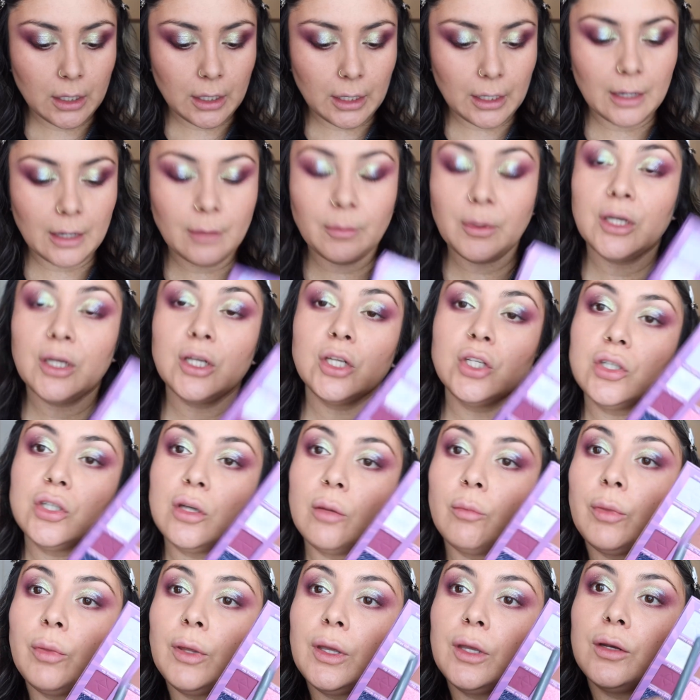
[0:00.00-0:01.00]
And I'm gonna
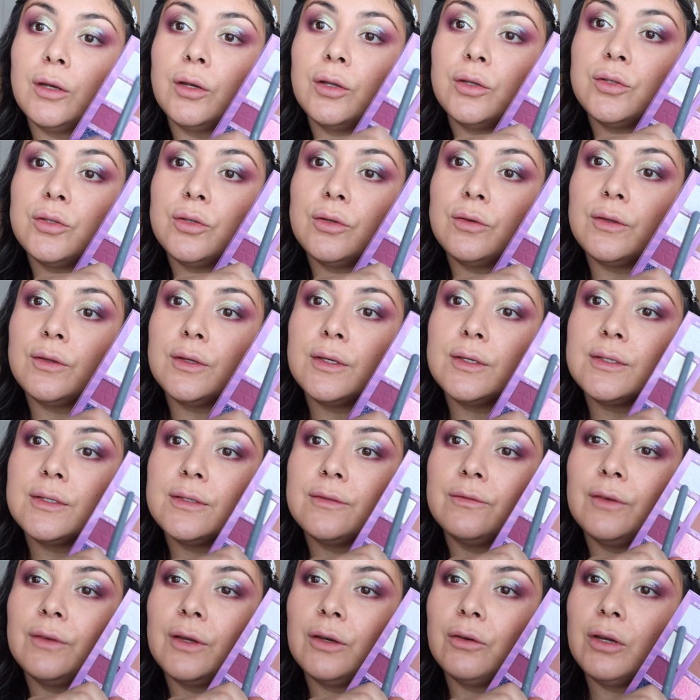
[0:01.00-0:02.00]
jump into this
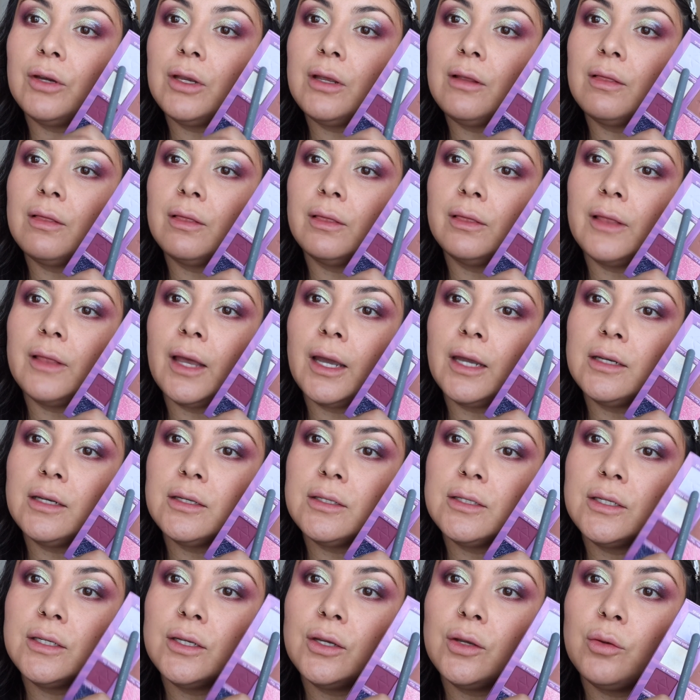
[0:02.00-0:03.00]
very
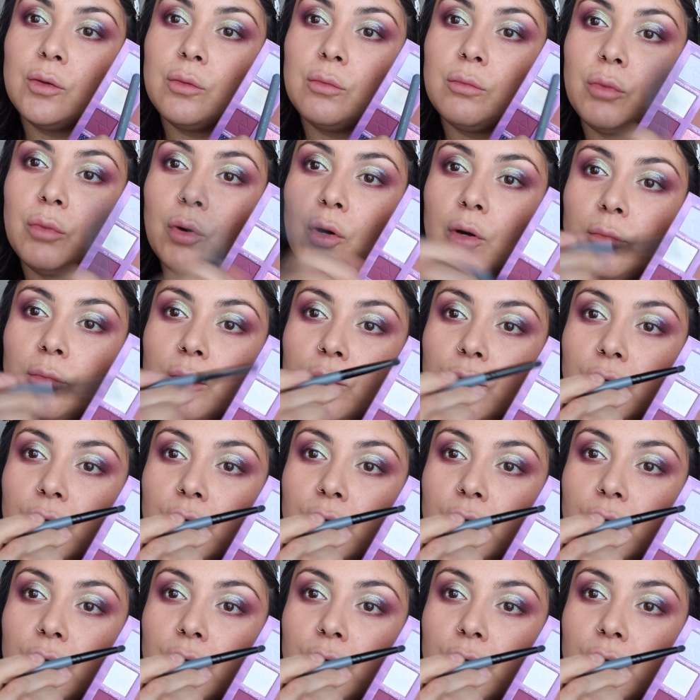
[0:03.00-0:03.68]
light purple